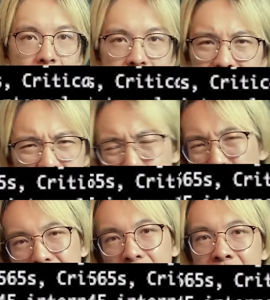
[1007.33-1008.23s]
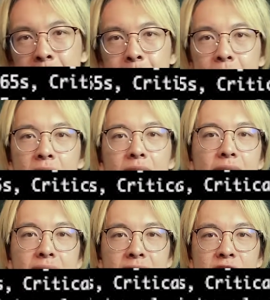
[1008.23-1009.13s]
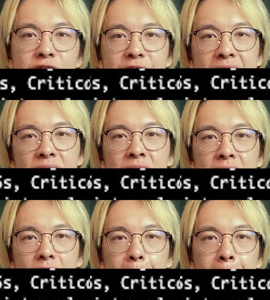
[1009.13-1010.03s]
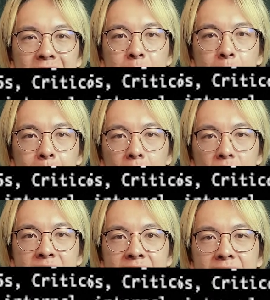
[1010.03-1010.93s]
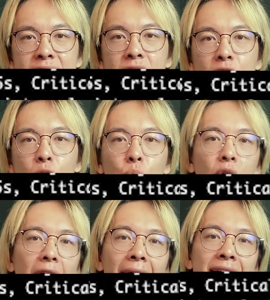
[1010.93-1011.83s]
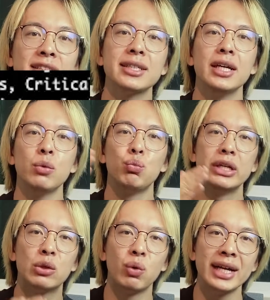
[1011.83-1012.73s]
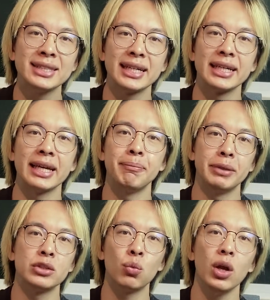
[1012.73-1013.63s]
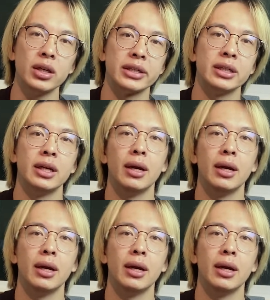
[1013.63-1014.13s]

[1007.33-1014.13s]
This is really unacceptable. This fails the measurable progress test. We're actually regressing in build quality.